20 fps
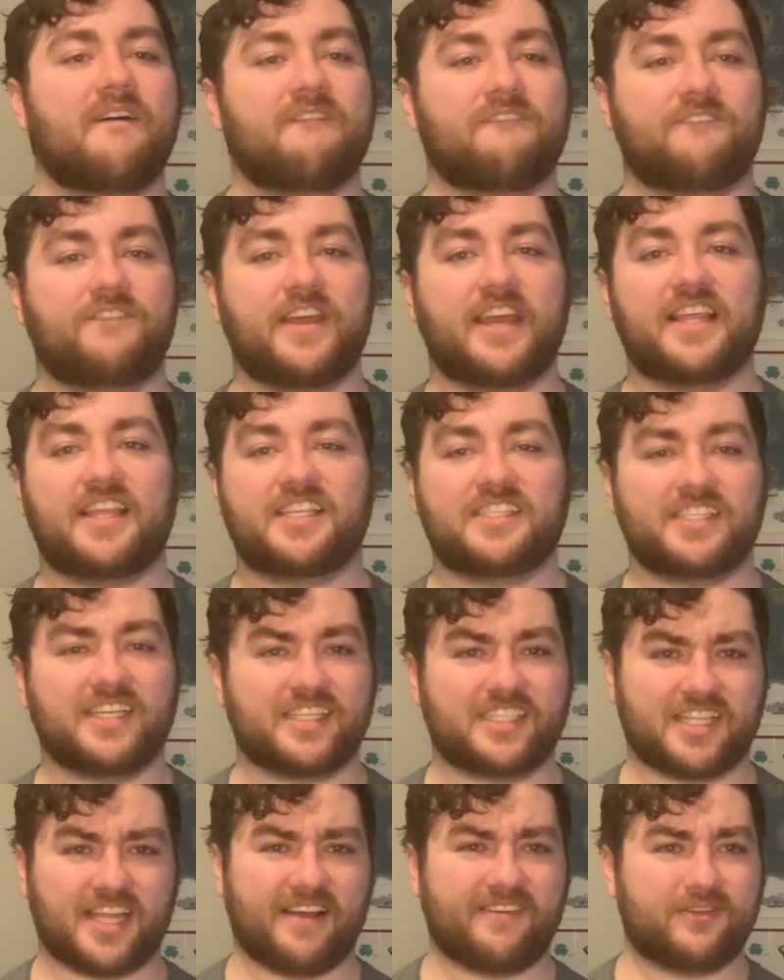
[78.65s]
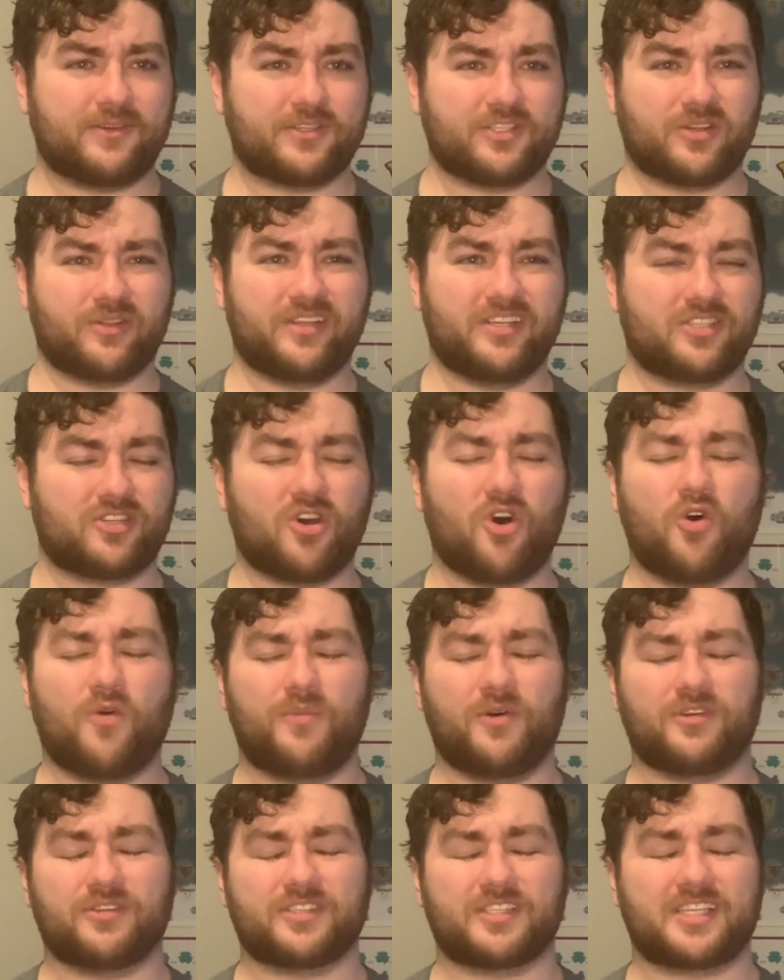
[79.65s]
6th level, so these
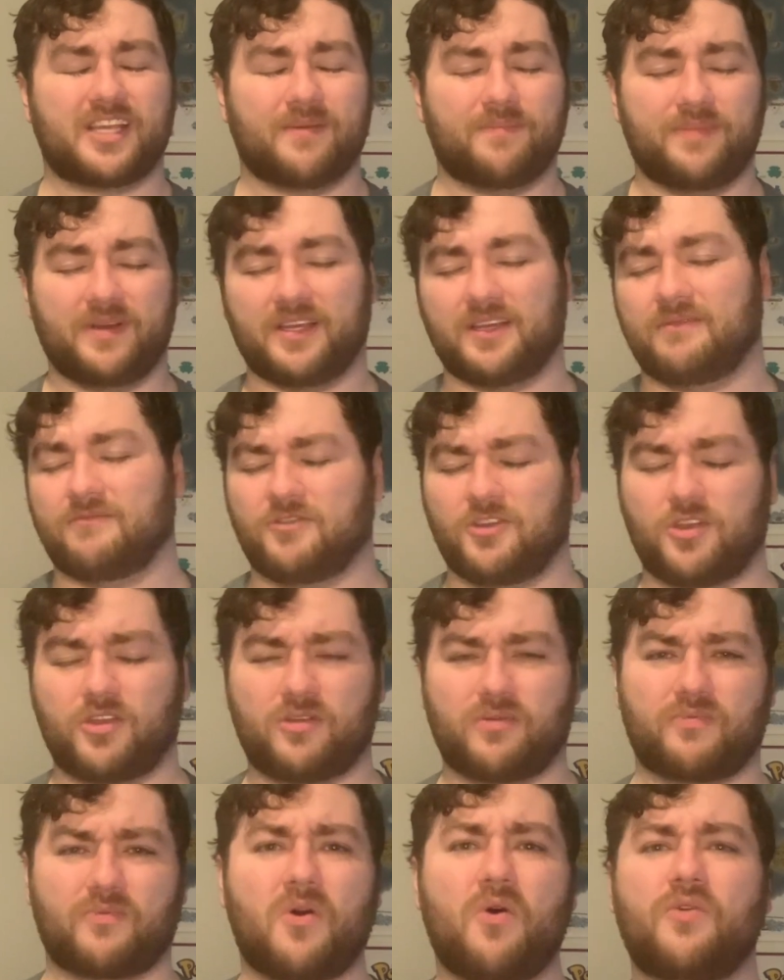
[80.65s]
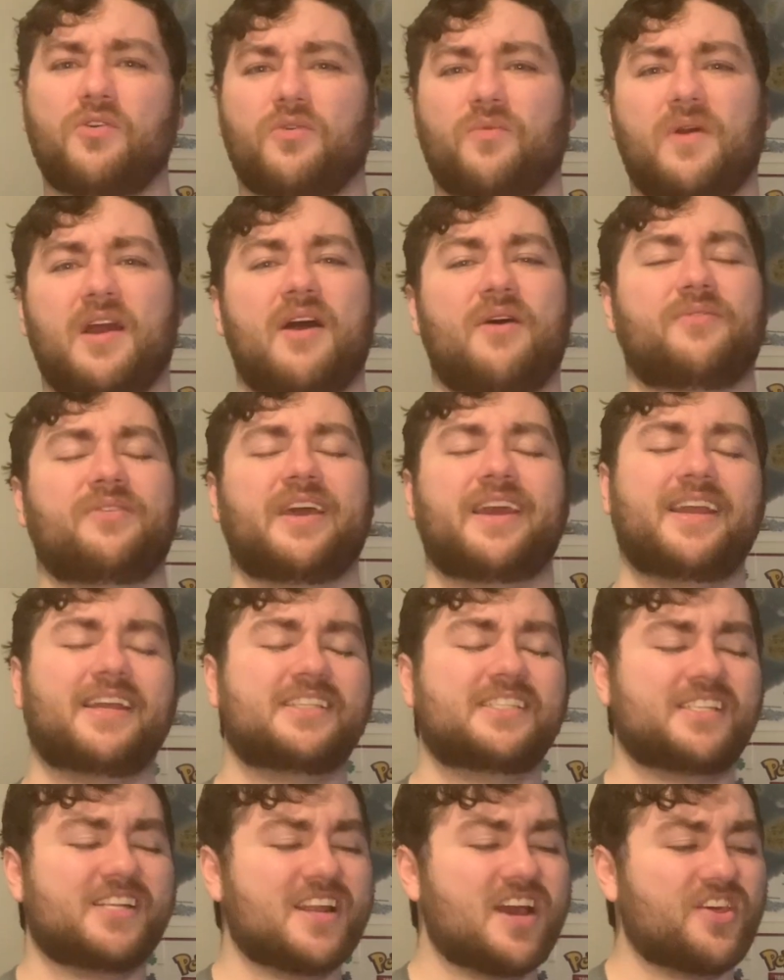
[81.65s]
kobolds could be thrown around like
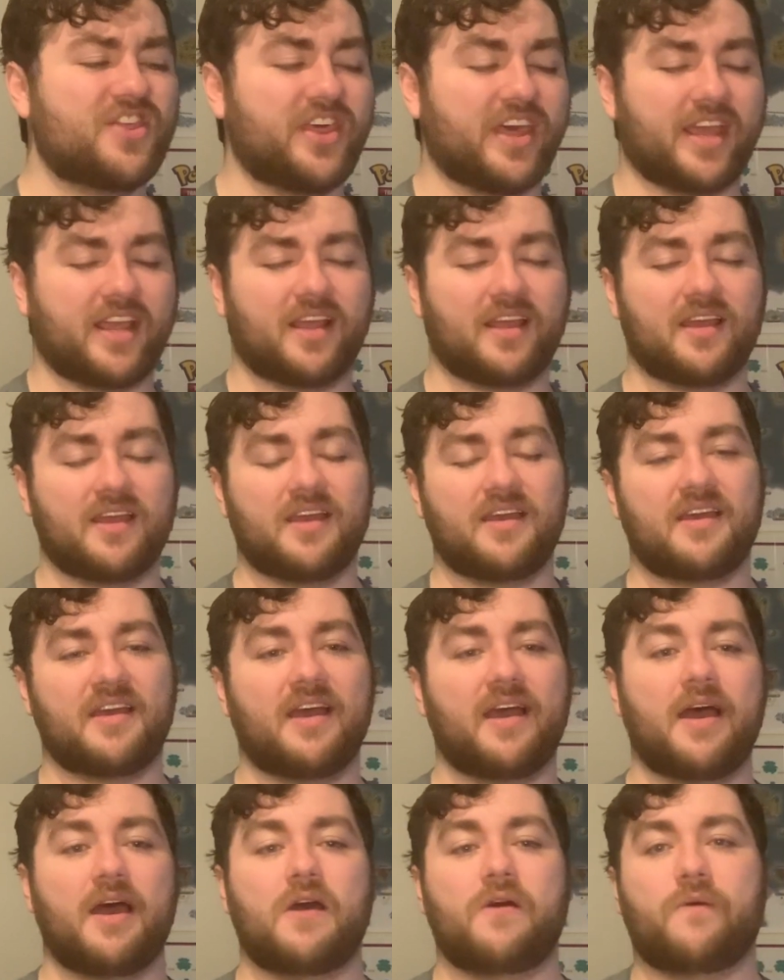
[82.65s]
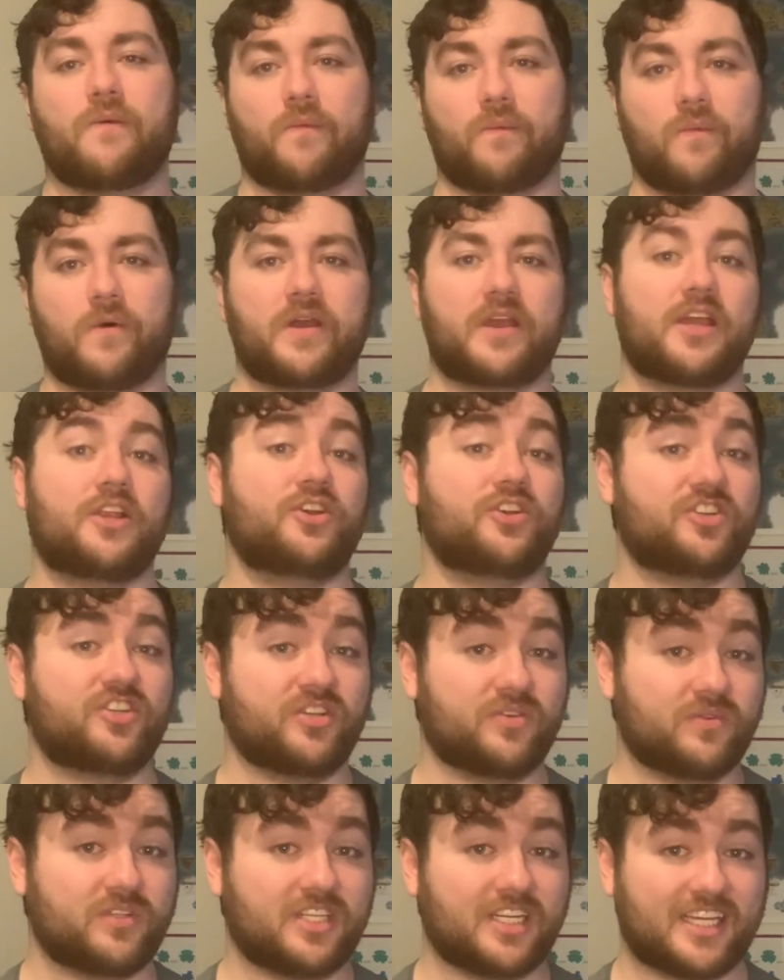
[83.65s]
it's nothing. What can you
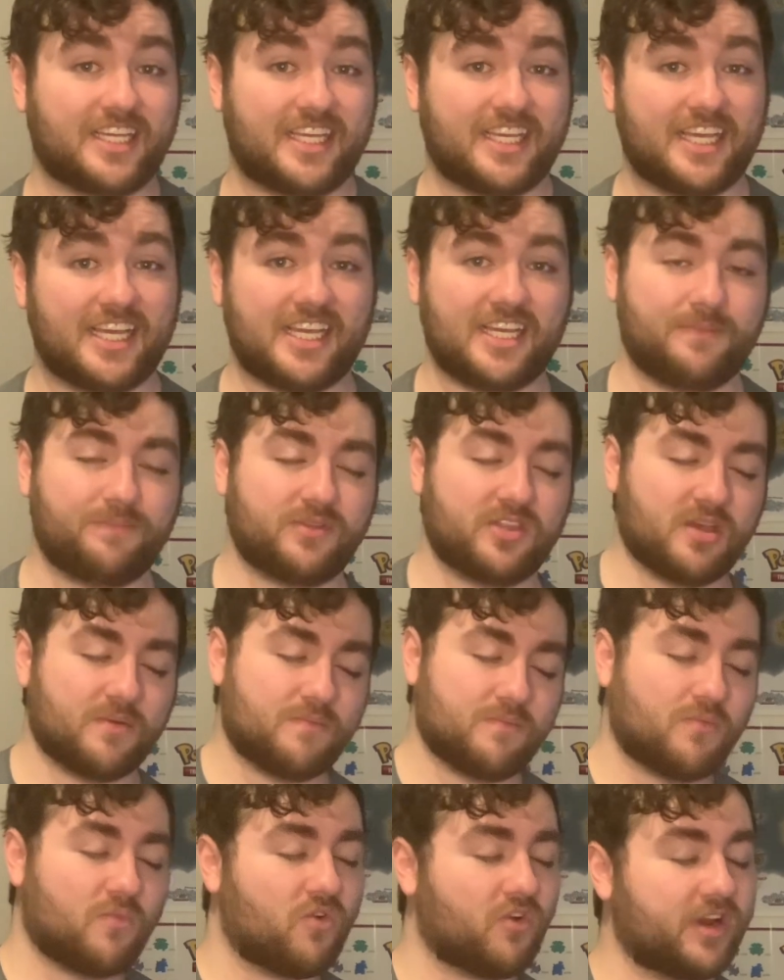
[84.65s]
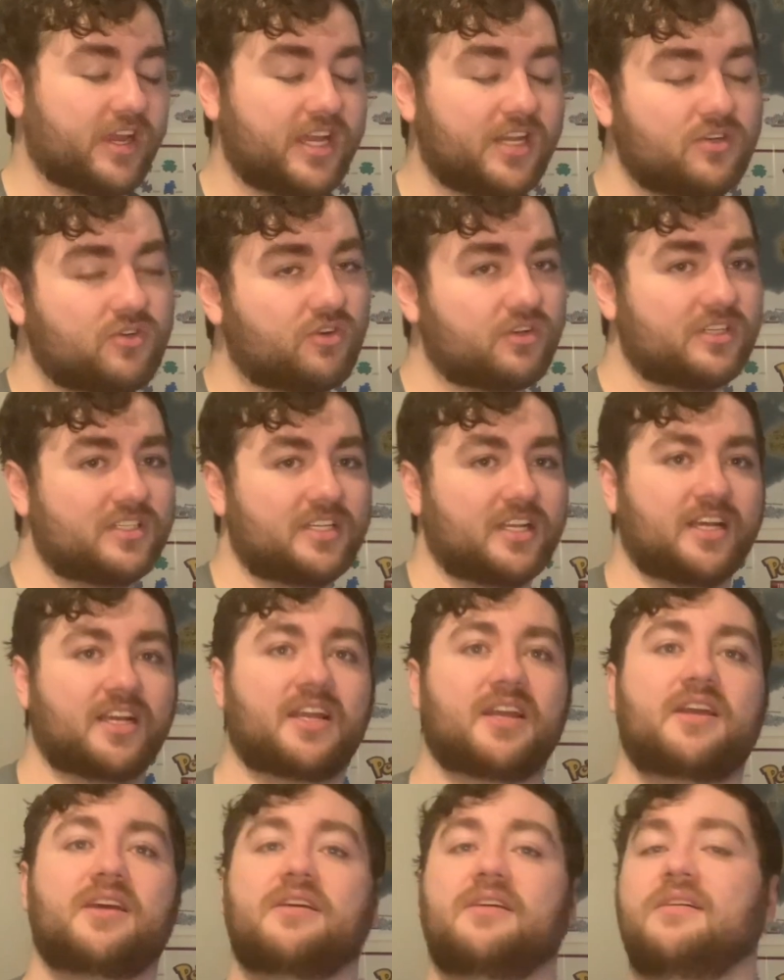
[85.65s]
do to keep them more interesting?
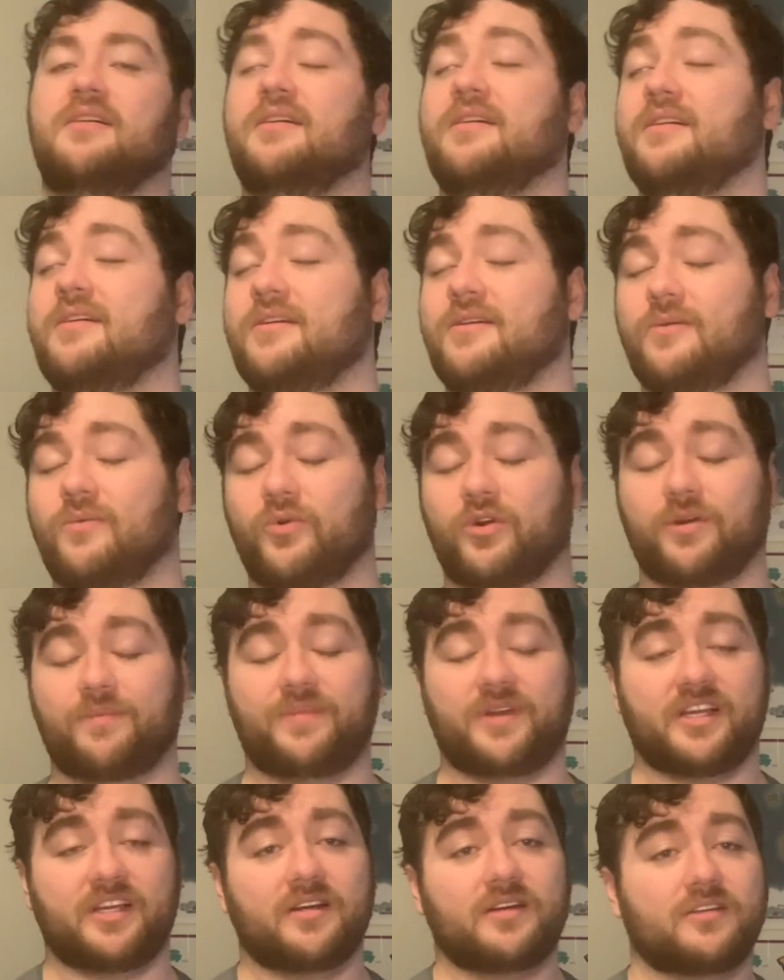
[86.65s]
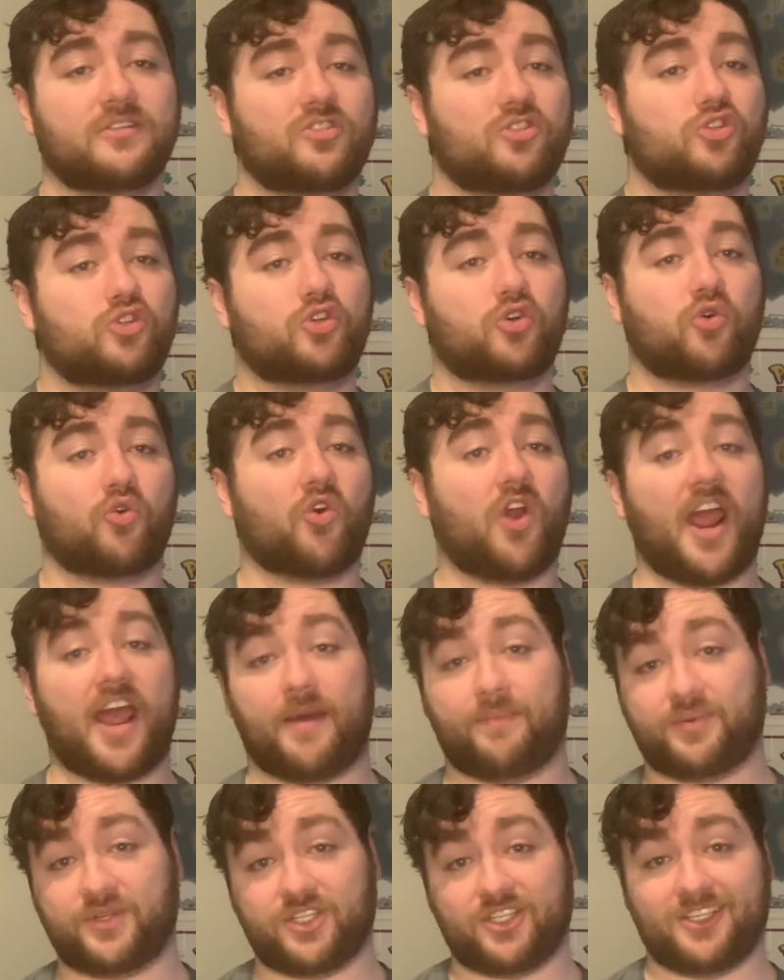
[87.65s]
Or it'd be
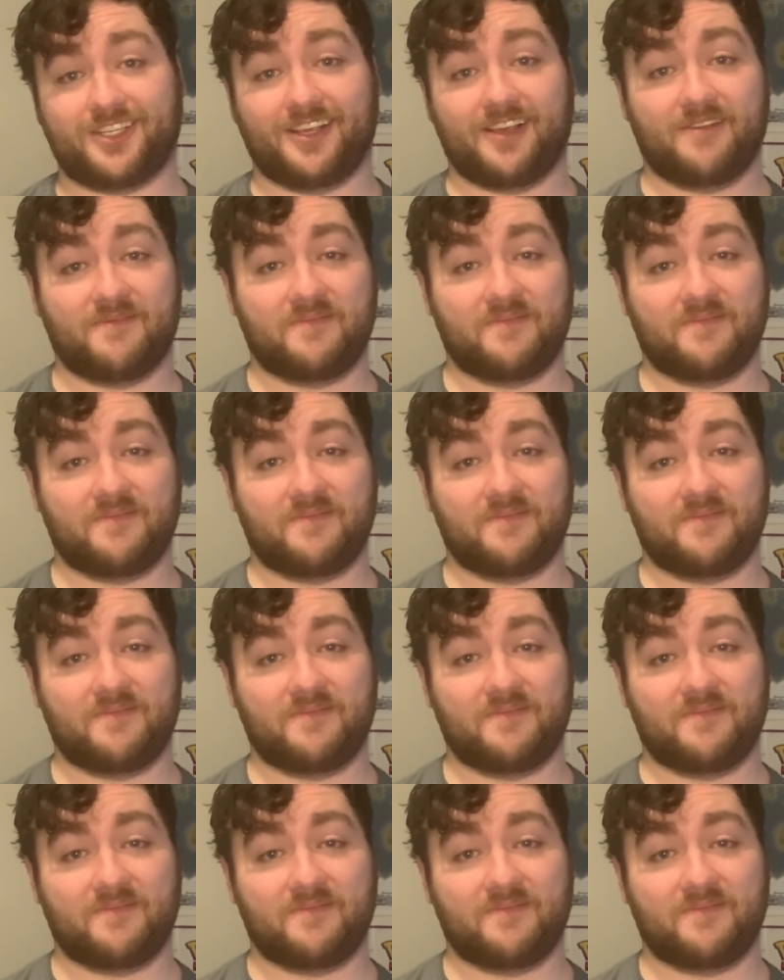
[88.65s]
traps.